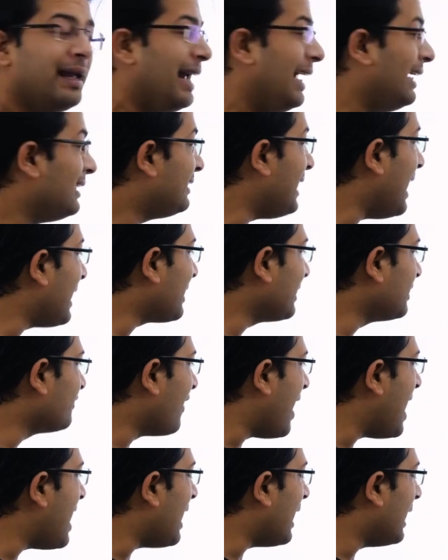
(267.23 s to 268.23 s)
And that is
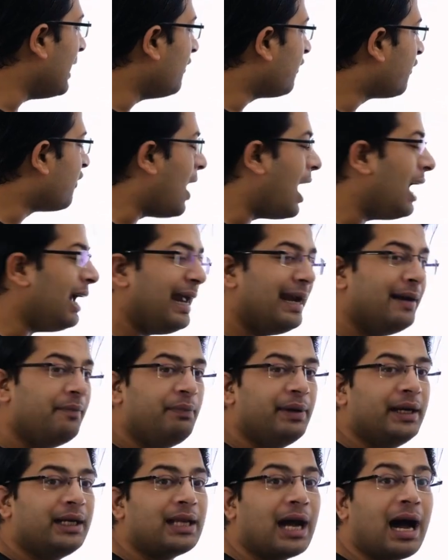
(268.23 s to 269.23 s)
why alpha and
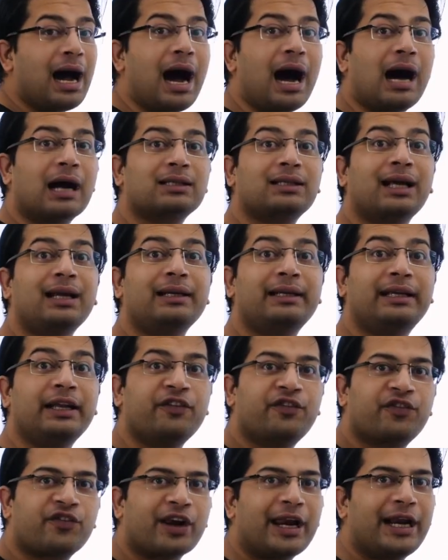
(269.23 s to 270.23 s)
beta are the
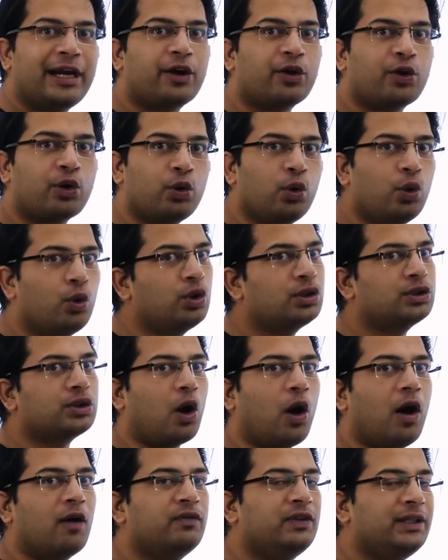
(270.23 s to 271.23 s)
different roots
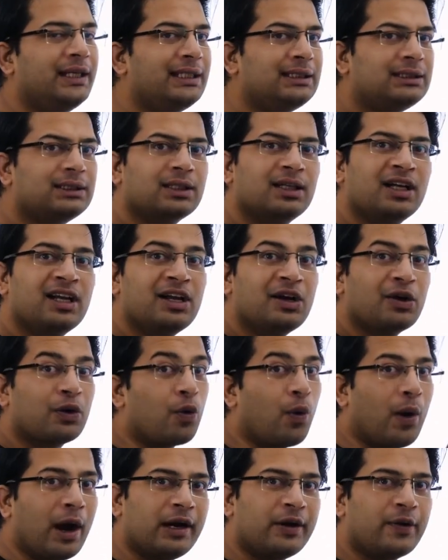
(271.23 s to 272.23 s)
of this
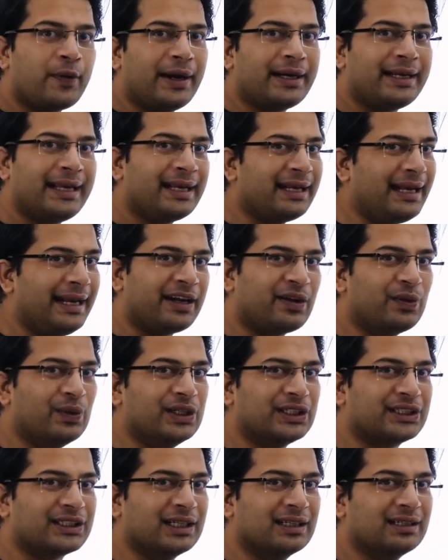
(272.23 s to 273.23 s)
quadratic
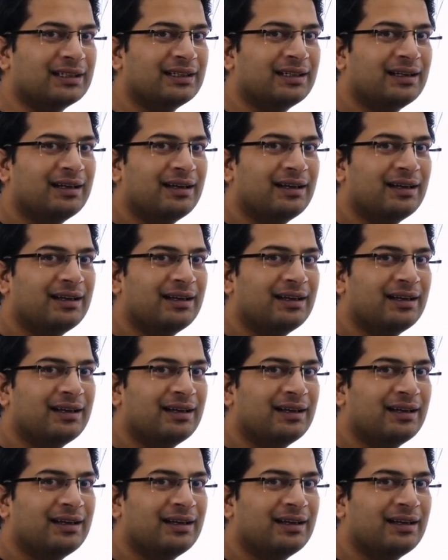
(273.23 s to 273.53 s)
equation.